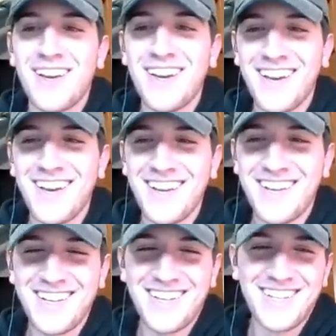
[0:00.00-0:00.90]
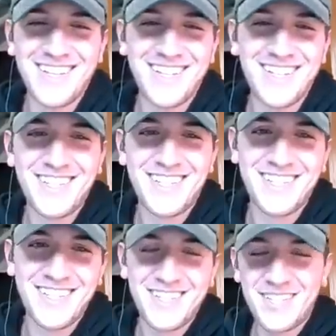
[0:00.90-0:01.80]

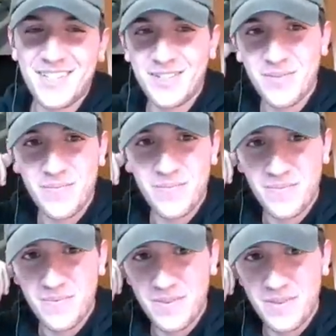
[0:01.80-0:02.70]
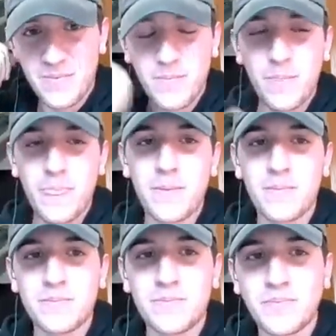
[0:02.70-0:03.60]

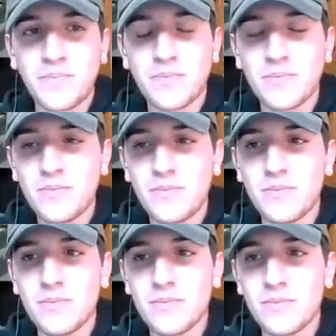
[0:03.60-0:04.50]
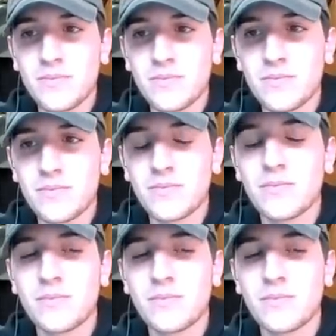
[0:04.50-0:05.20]
The person shown says nothing.